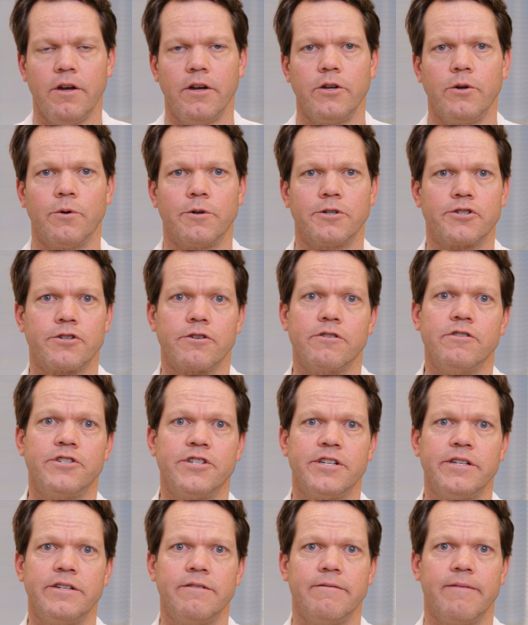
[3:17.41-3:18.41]
Your
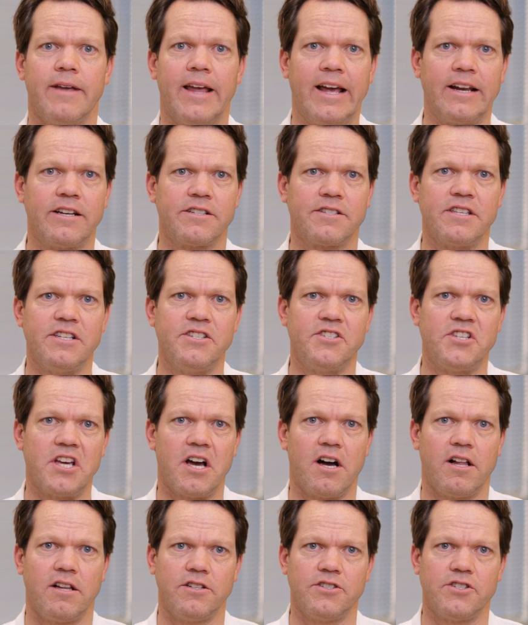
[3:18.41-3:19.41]
surgeon,
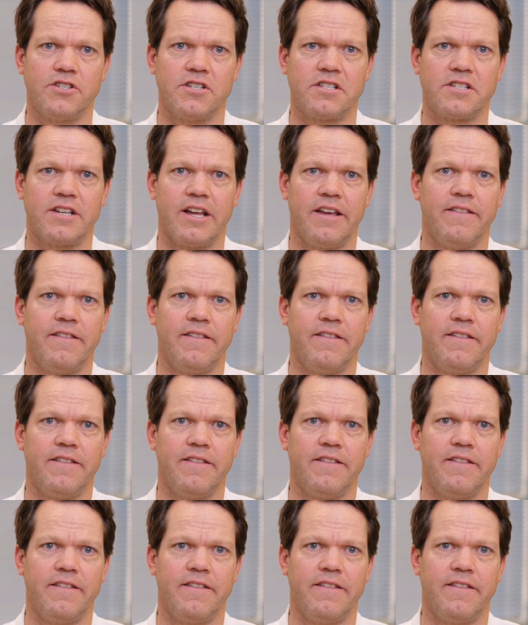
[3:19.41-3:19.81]
anesthesiologist,